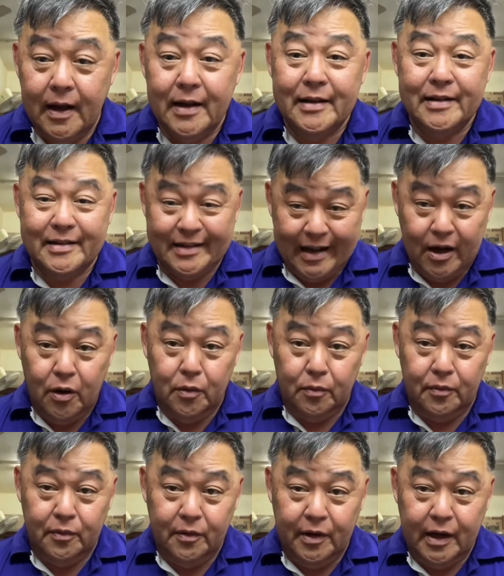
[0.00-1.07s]
Sound,
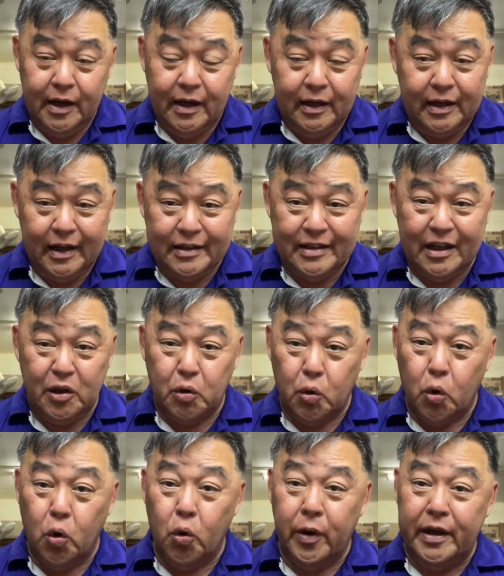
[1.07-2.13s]
yeah, it has a
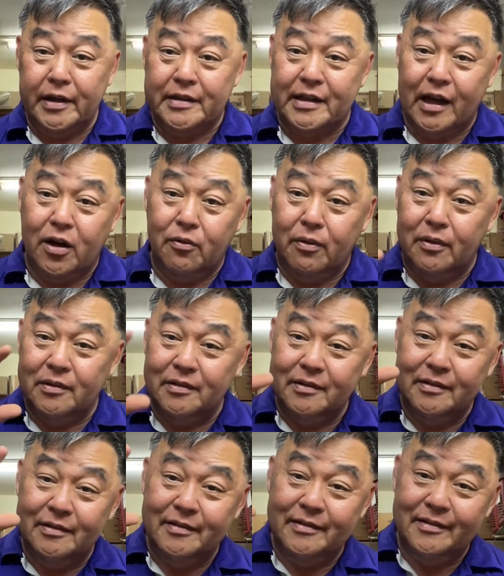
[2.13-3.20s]
droning
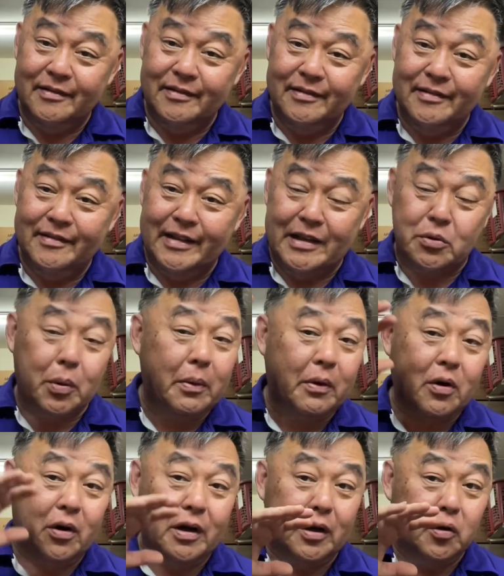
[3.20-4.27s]
sound. That's what we
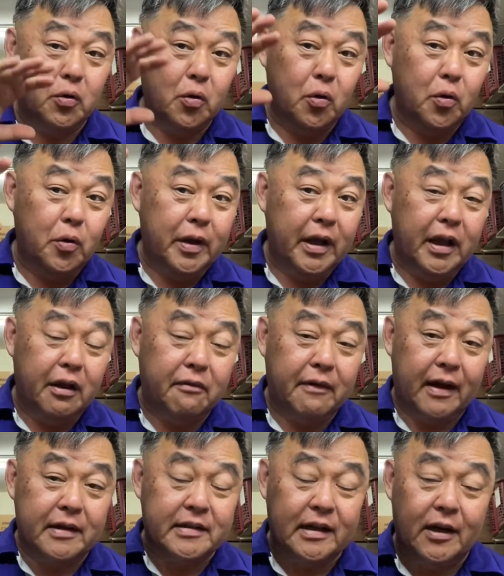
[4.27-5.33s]
call a droning
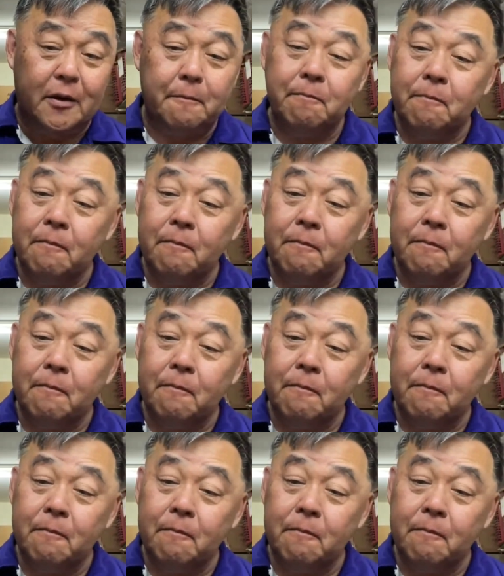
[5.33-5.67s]
effect sound,